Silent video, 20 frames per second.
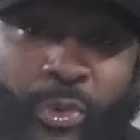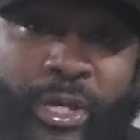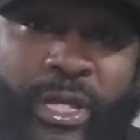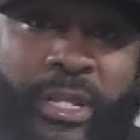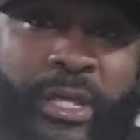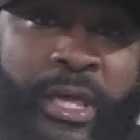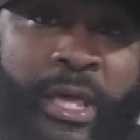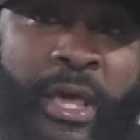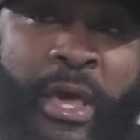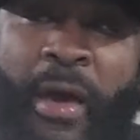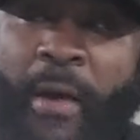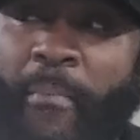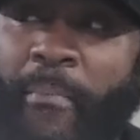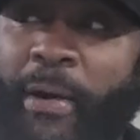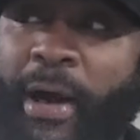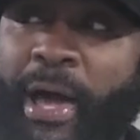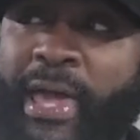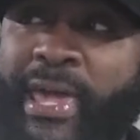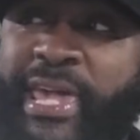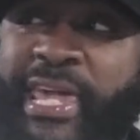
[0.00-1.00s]
it,
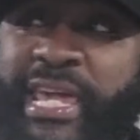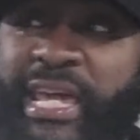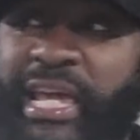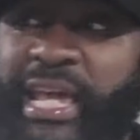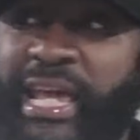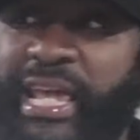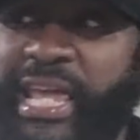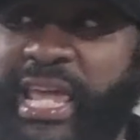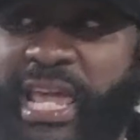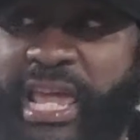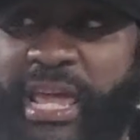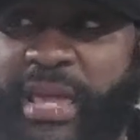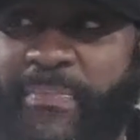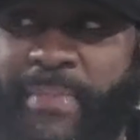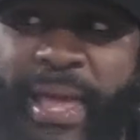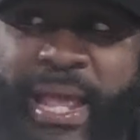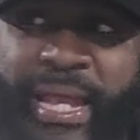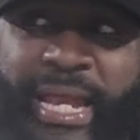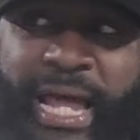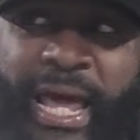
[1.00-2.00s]
but he
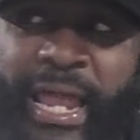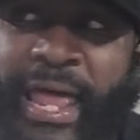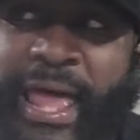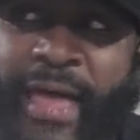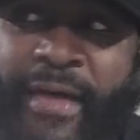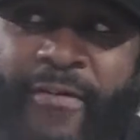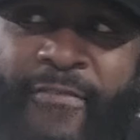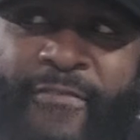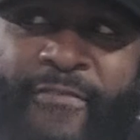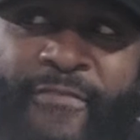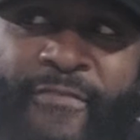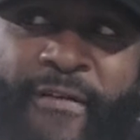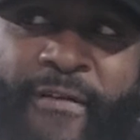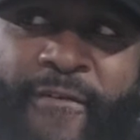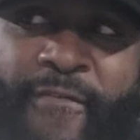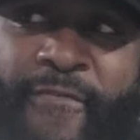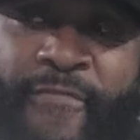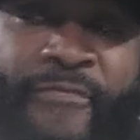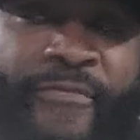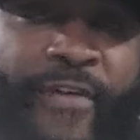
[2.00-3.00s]
may not have
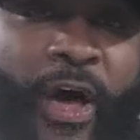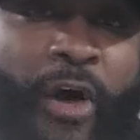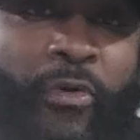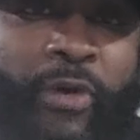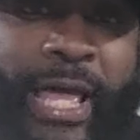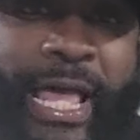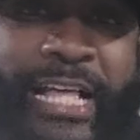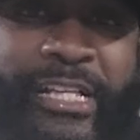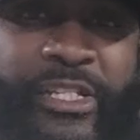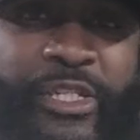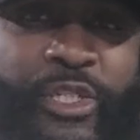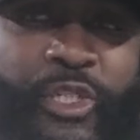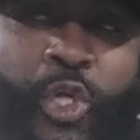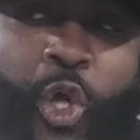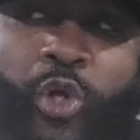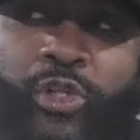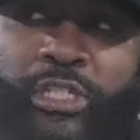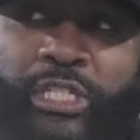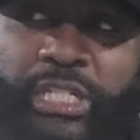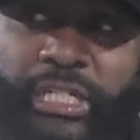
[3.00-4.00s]
felt as
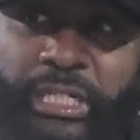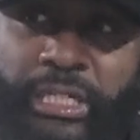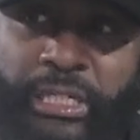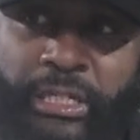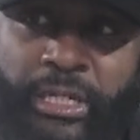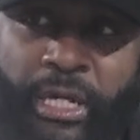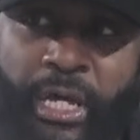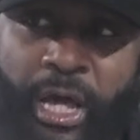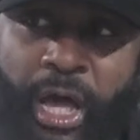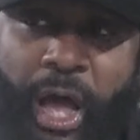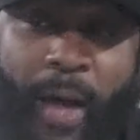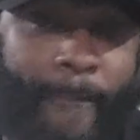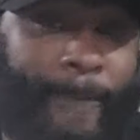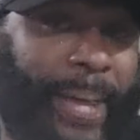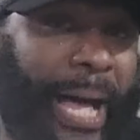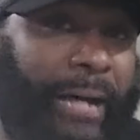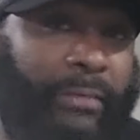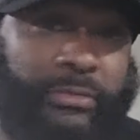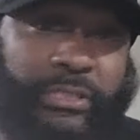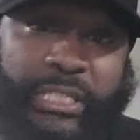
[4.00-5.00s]
salty
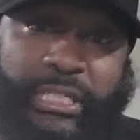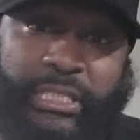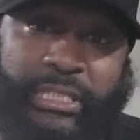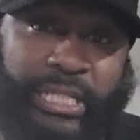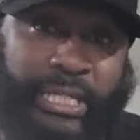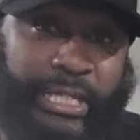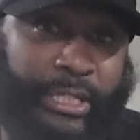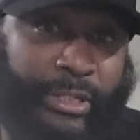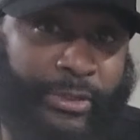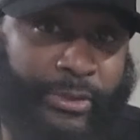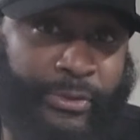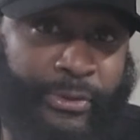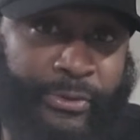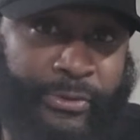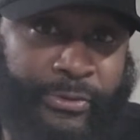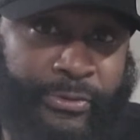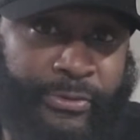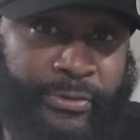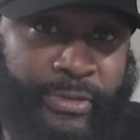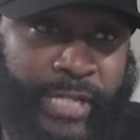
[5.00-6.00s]
about the deal
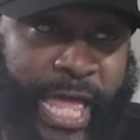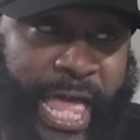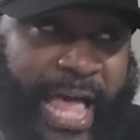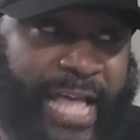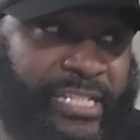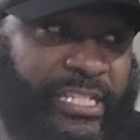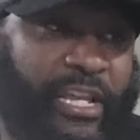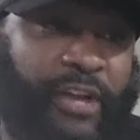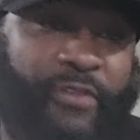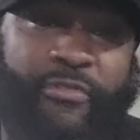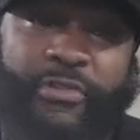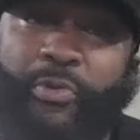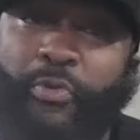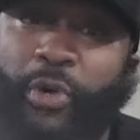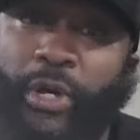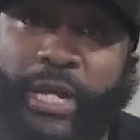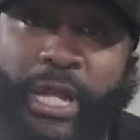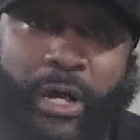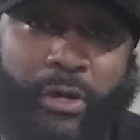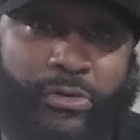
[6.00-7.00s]
as
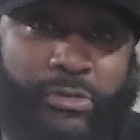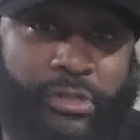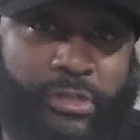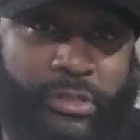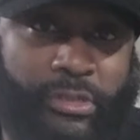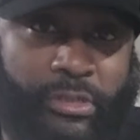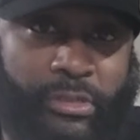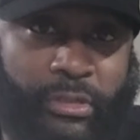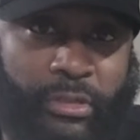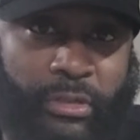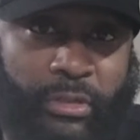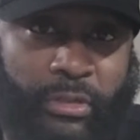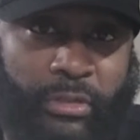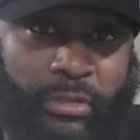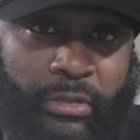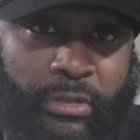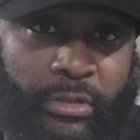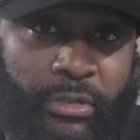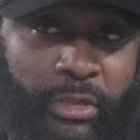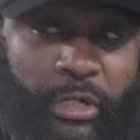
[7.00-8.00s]
everyone else.
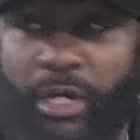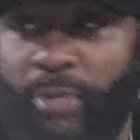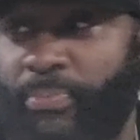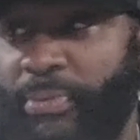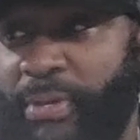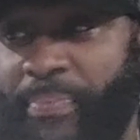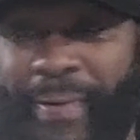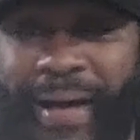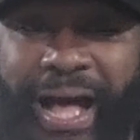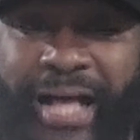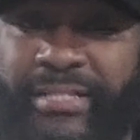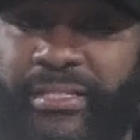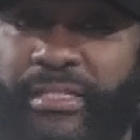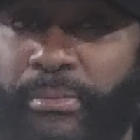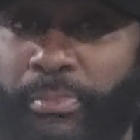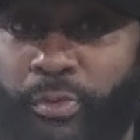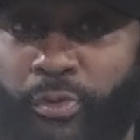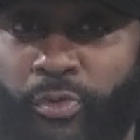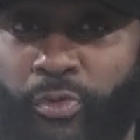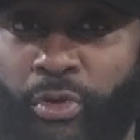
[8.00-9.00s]
Could be
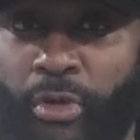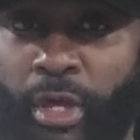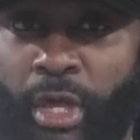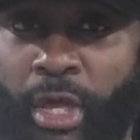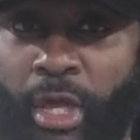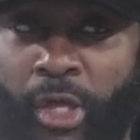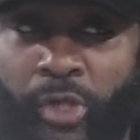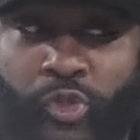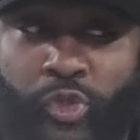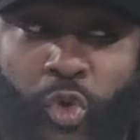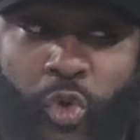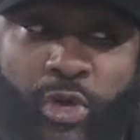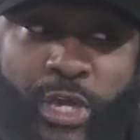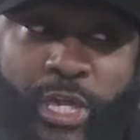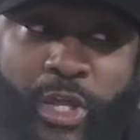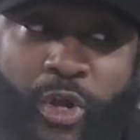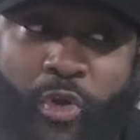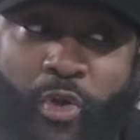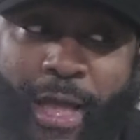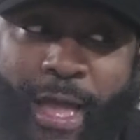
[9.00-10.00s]
possible. So he
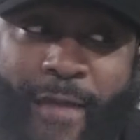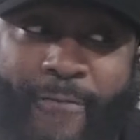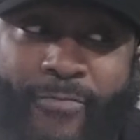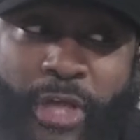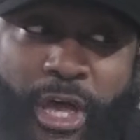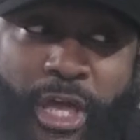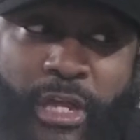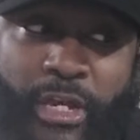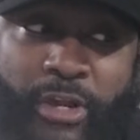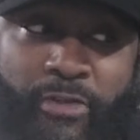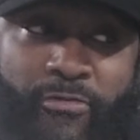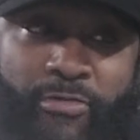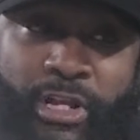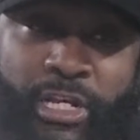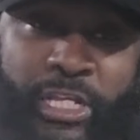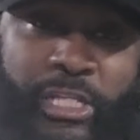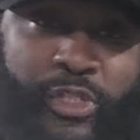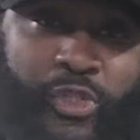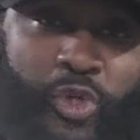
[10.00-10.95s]
don't have nothing to really